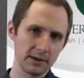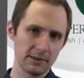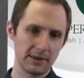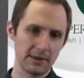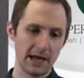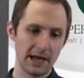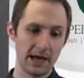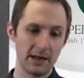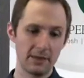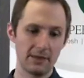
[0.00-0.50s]

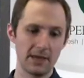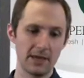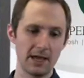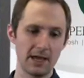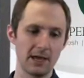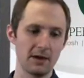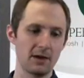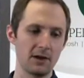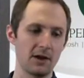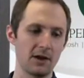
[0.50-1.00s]
that
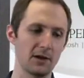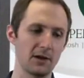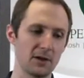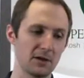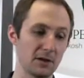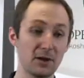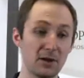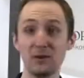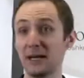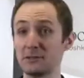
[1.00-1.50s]
then
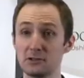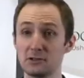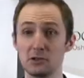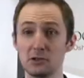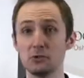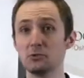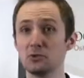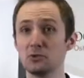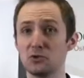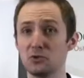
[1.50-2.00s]
allows
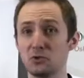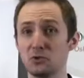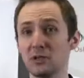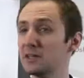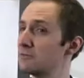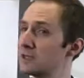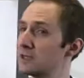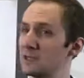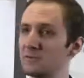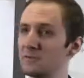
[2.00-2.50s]
you to
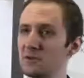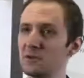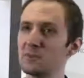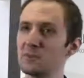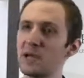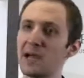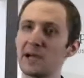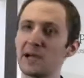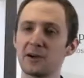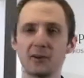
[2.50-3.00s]
give any
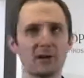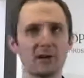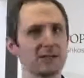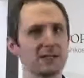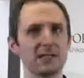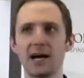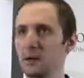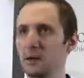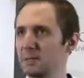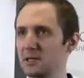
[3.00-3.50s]
feedback or any
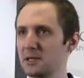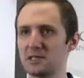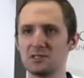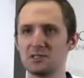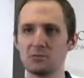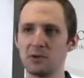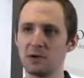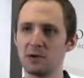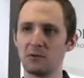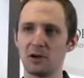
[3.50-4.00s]
topics
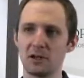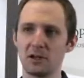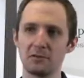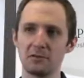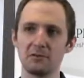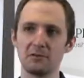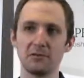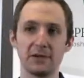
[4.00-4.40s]
you might want